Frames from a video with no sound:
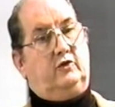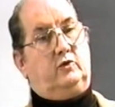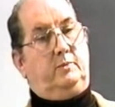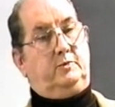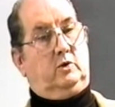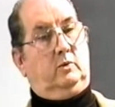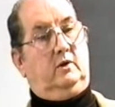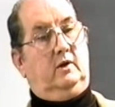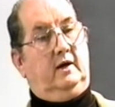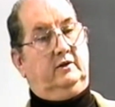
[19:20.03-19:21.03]

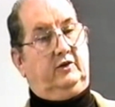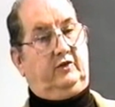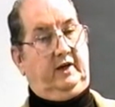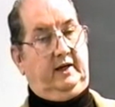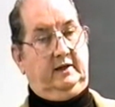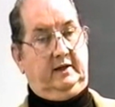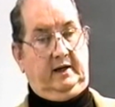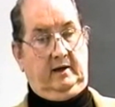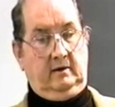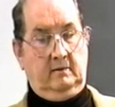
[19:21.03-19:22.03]
scriptural
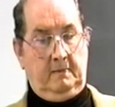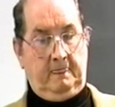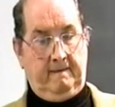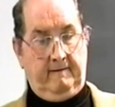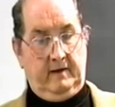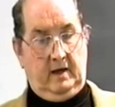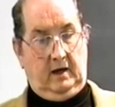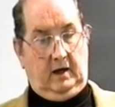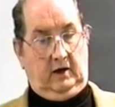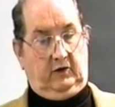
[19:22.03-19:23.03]
understanding
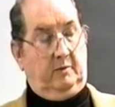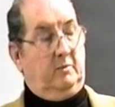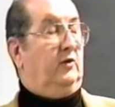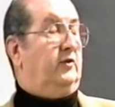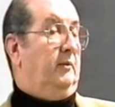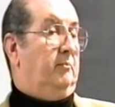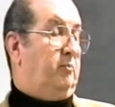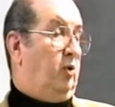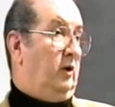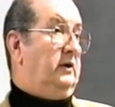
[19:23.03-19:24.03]
is the most
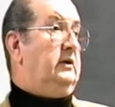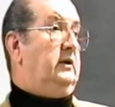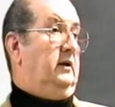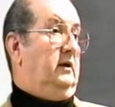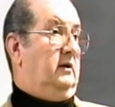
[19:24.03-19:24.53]
important,